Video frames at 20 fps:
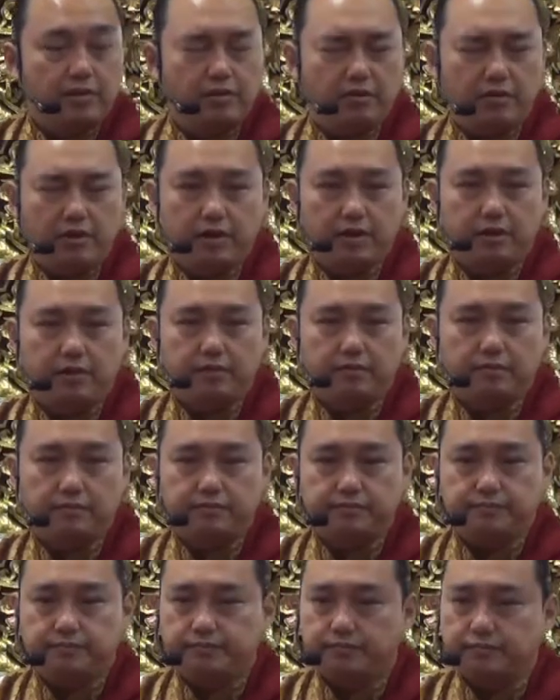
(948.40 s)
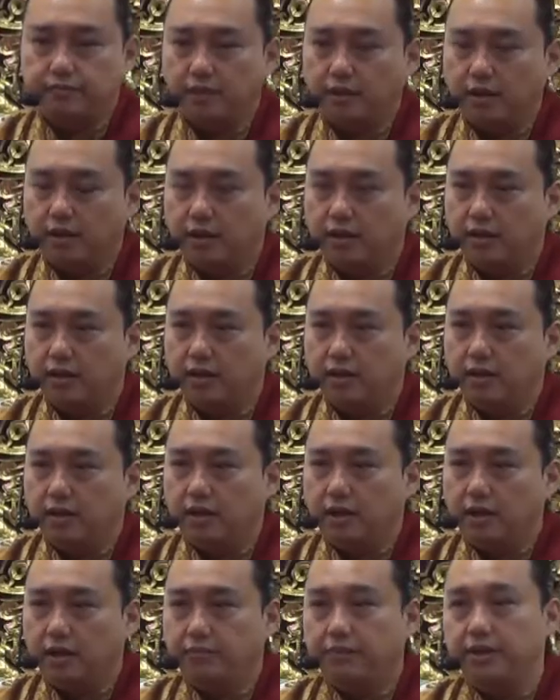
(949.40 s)
Okay?
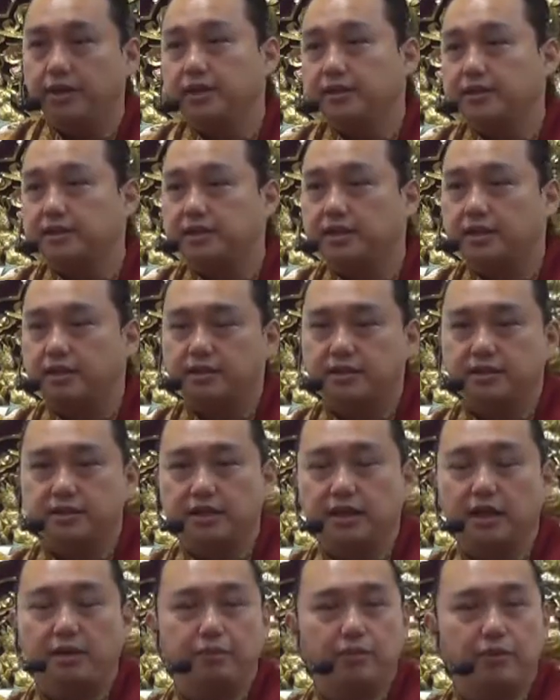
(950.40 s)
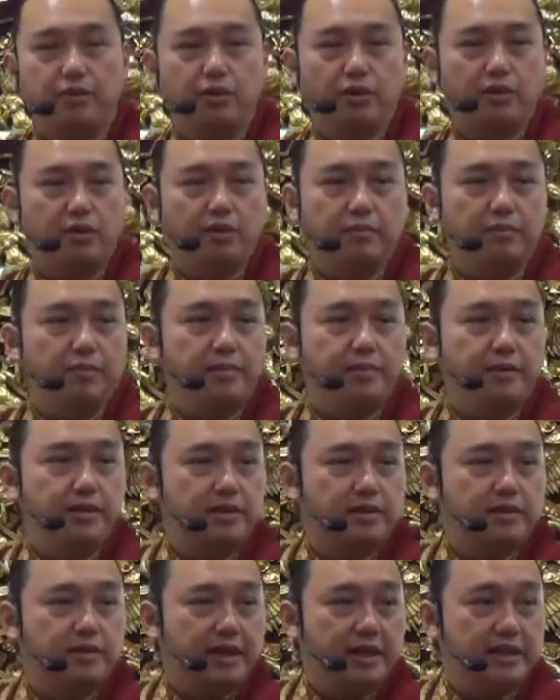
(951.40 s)
I mean, it's Singapore dollar, maybe
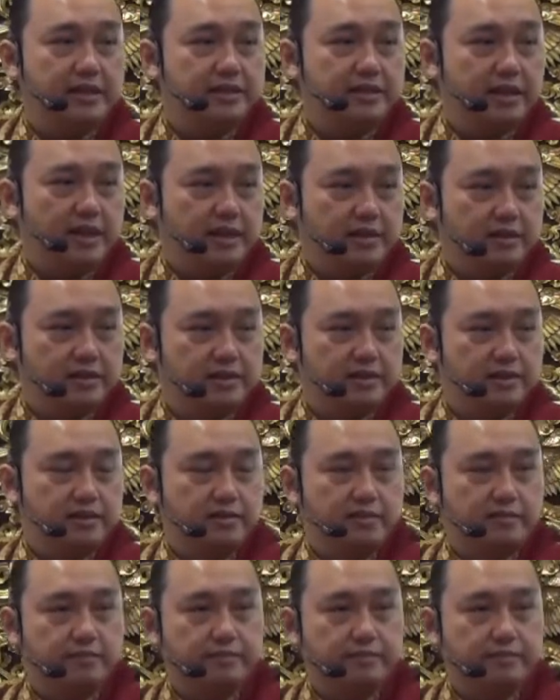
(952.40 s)
10 cents.